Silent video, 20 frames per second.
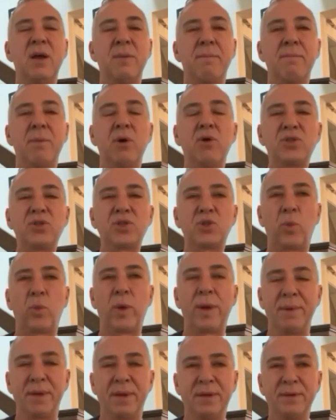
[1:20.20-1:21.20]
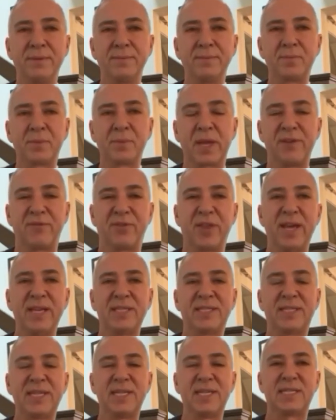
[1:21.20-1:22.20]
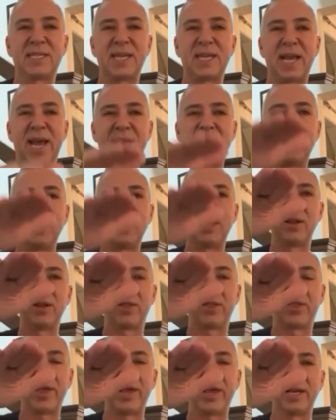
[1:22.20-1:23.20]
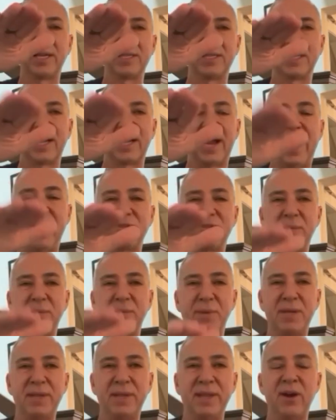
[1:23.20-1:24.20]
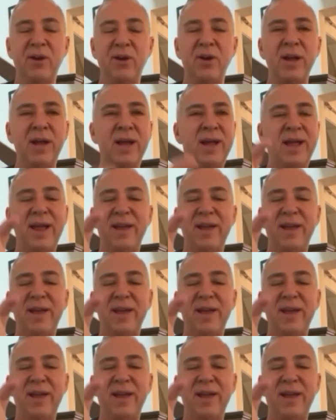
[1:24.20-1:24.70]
Most women, if they see 10 things that have to be there,